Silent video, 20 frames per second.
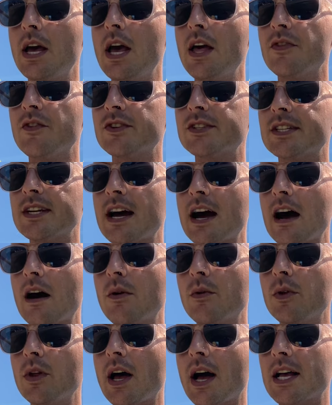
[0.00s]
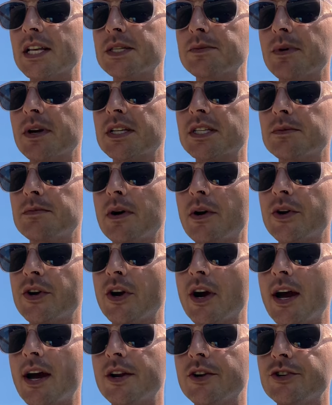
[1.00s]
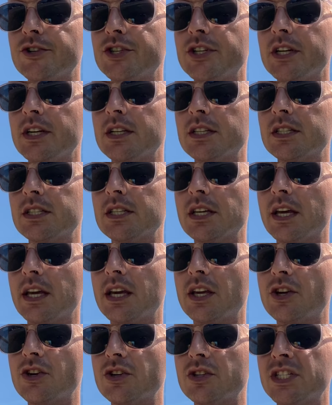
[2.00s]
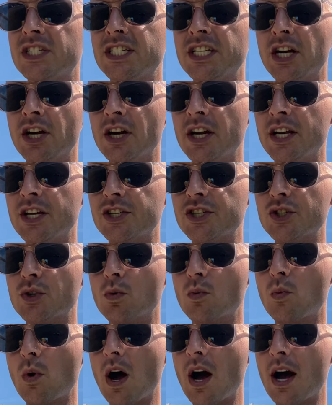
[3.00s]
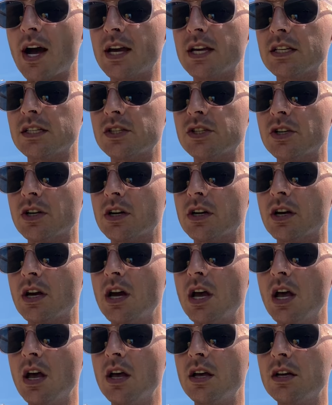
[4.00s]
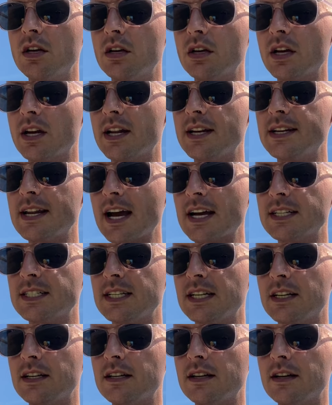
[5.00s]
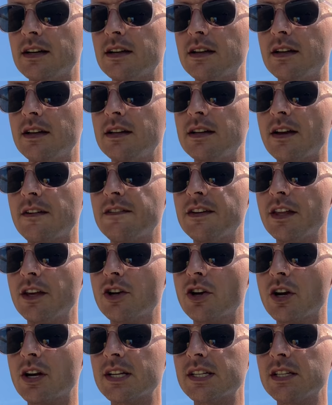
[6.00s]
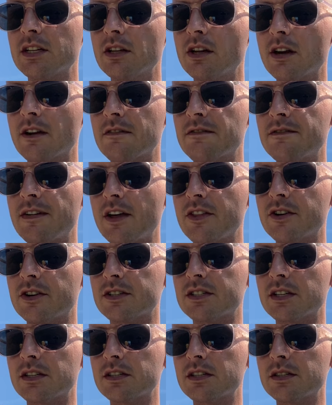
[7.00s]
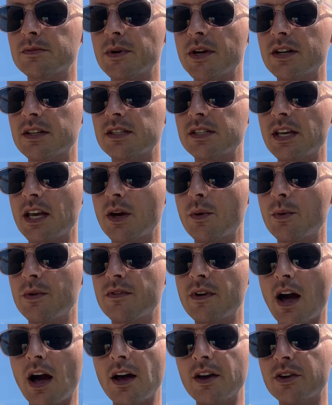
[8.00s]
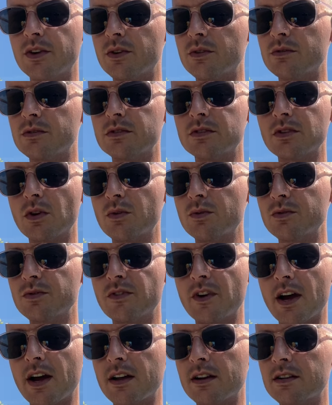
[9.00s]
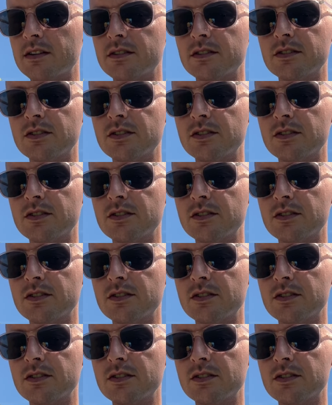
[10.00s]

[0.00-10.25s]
There's an owl aspect about your energy. It's like you're serious, you're wise, you're connected, and I feel like you're gonna see a lot of feathers. It's spirit saying, we've got you, don't fret.